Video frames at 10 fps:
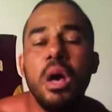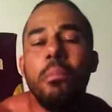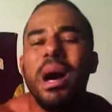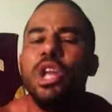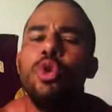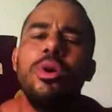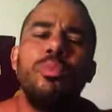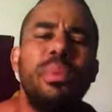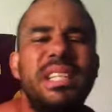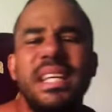My new
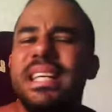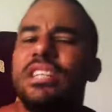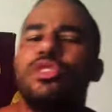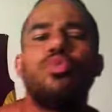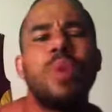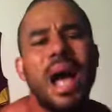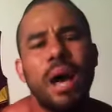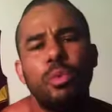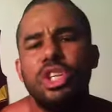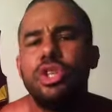ambition is to
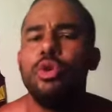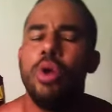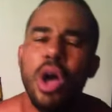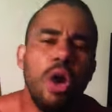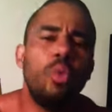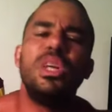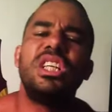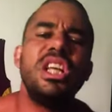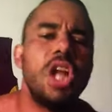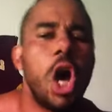ride with you,
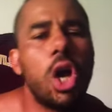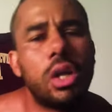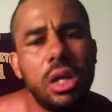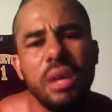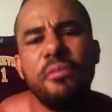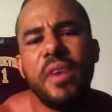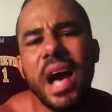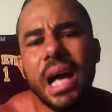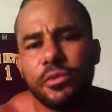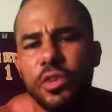wishing all good
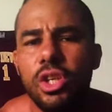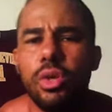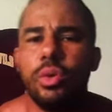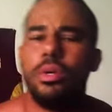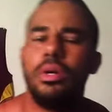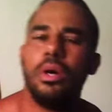vibes for you.